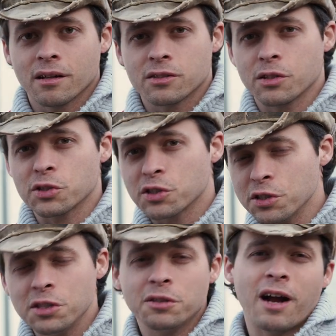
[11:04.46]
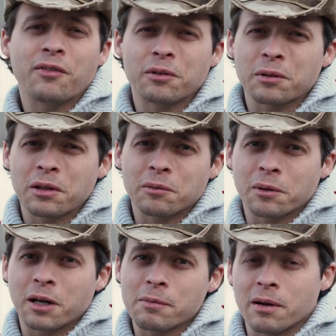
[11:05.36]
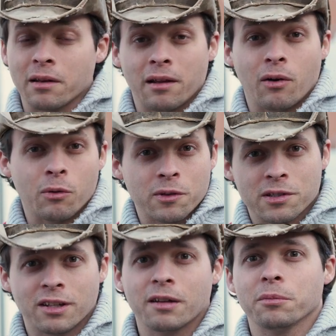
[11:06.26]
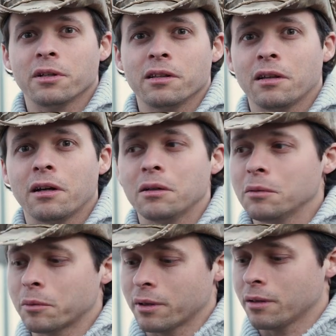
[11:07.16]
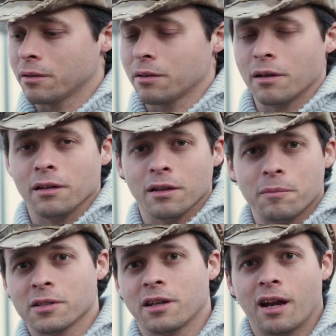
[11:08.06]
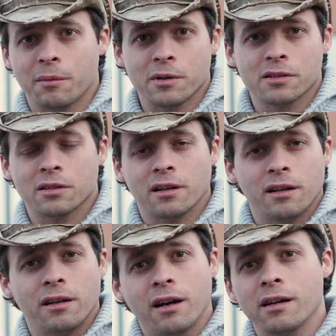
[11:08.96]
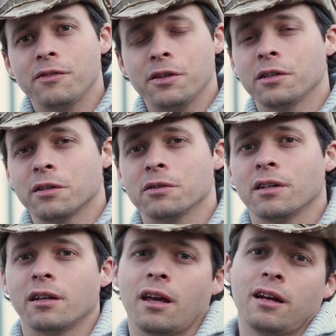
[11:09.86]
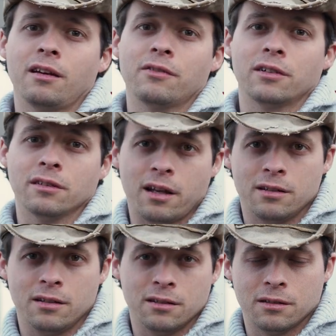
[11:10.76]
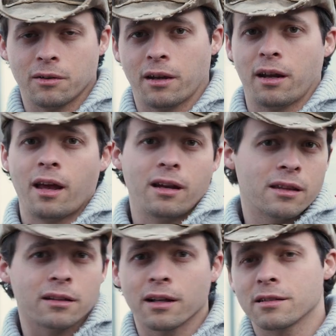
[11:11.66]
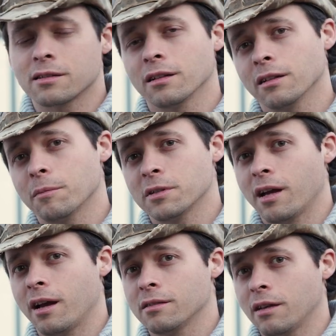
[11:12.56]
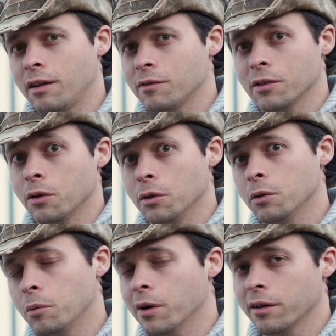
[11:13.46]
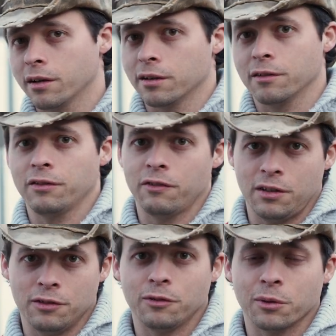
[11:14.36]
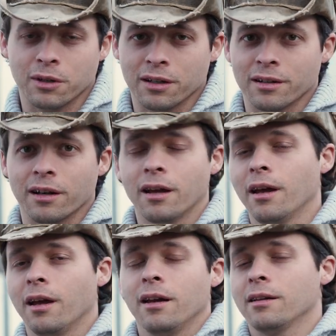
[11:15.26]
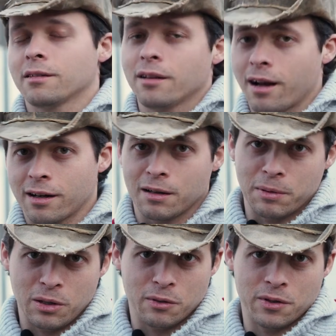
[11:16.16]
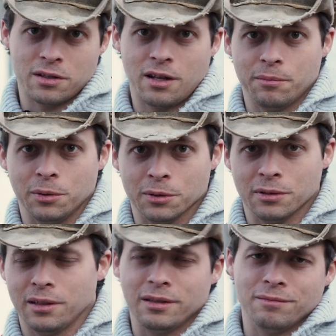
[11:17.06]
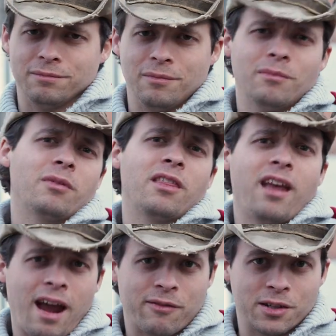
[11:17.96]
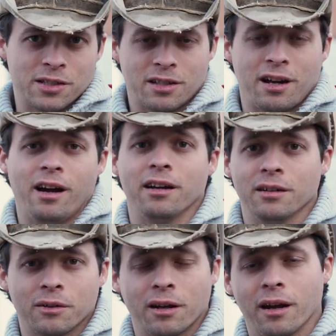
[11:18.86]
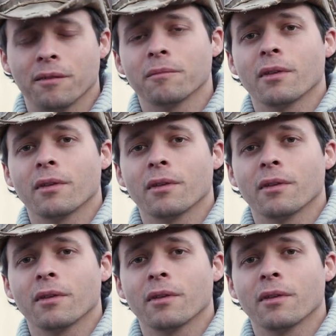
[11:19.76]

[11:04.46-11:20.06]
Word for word: So should you ever really worry about oversampling though with Olympus cameras, not if you're using any of their lenses, okay? Any of the lenses the Olympus has, even the new 150 to 400, it's not gonna be oversampled in the average sky, okay?